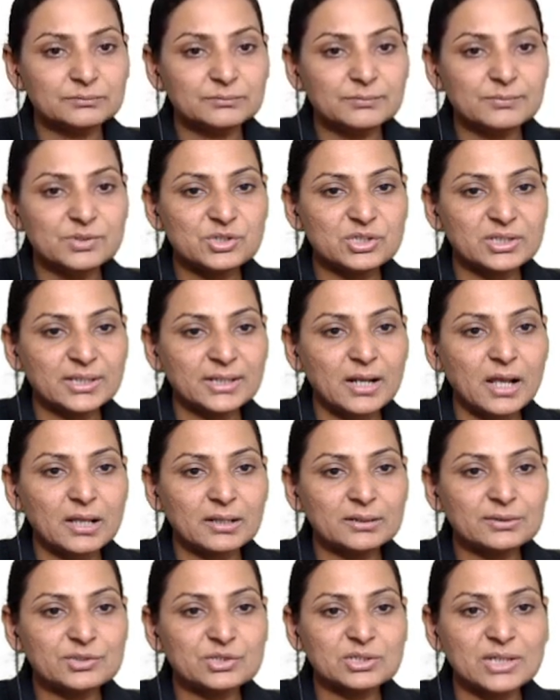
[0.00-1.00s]
G N R
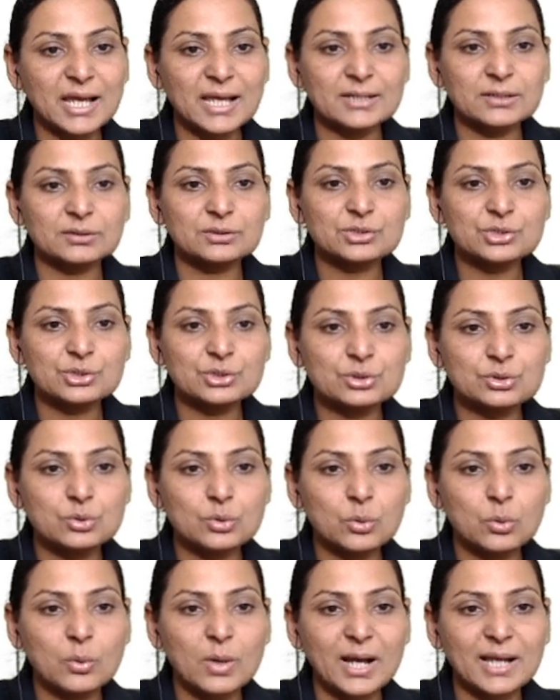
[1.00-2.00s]
H, and a
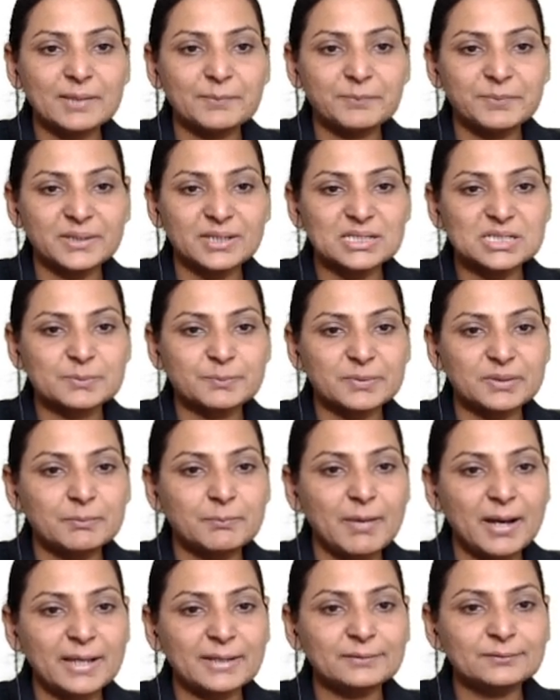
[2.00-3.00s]
slow I P S P
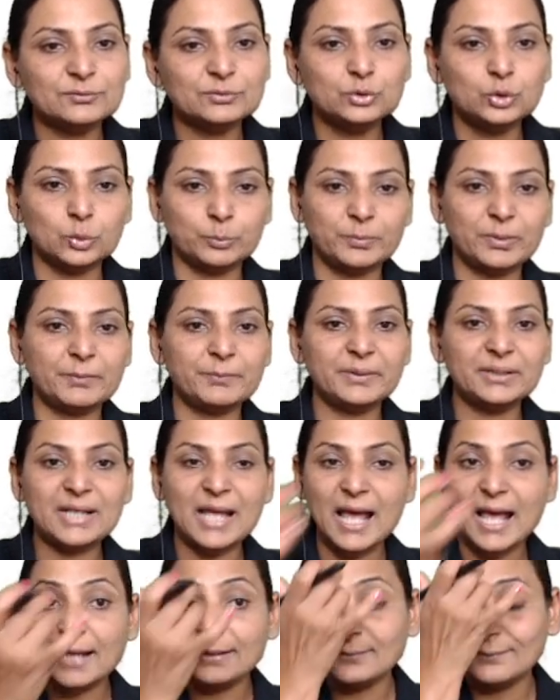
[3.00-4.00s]
by dopamine
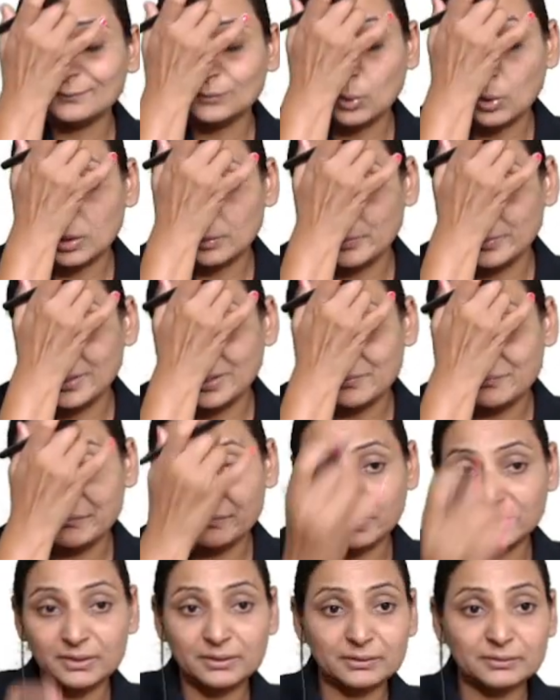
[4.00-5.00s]
and
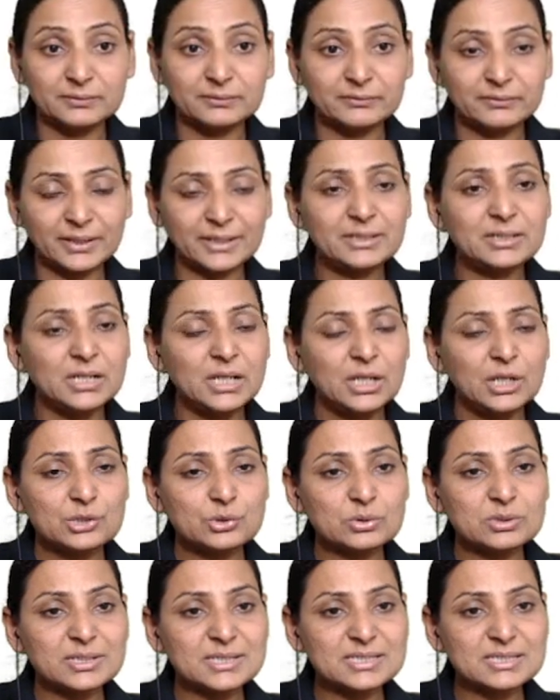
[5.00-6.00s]
norepinephrine, right?
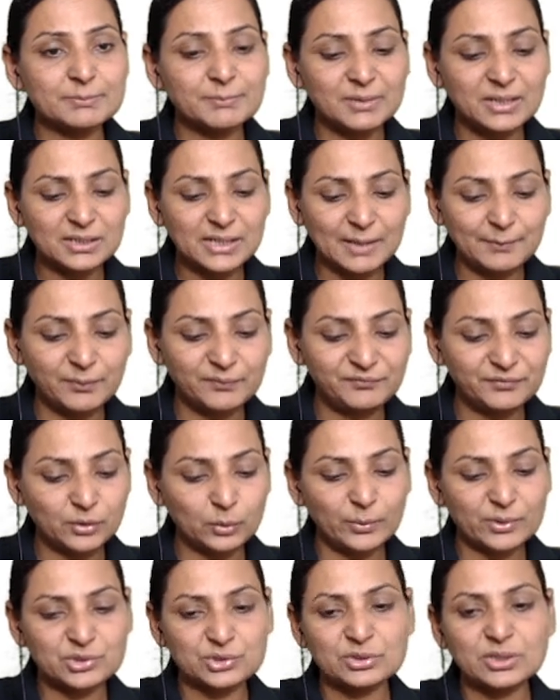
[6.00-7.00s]
So this similar type of a
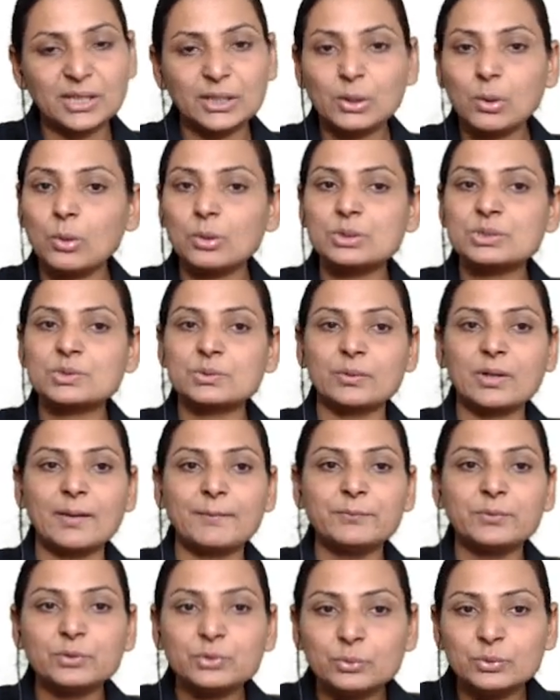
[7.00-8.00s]
question can also
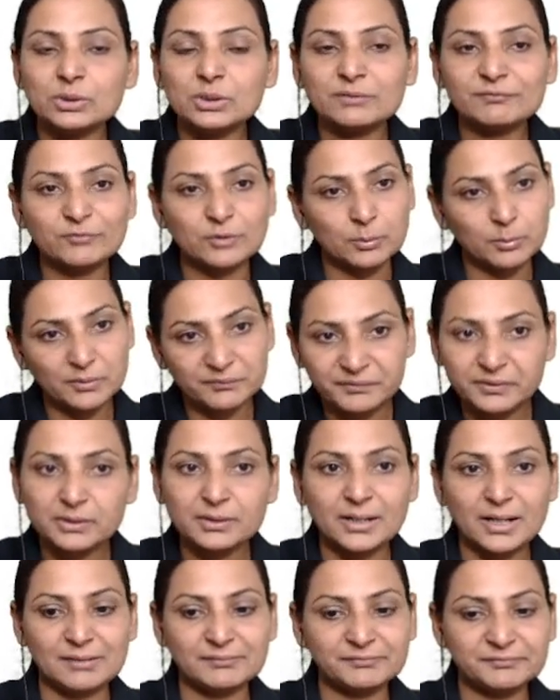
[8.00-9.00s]
come to you in the form of a
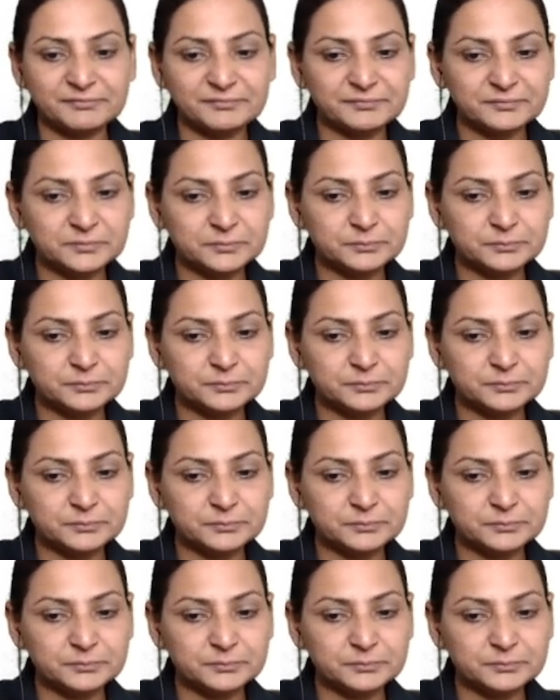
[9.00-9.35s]
graph.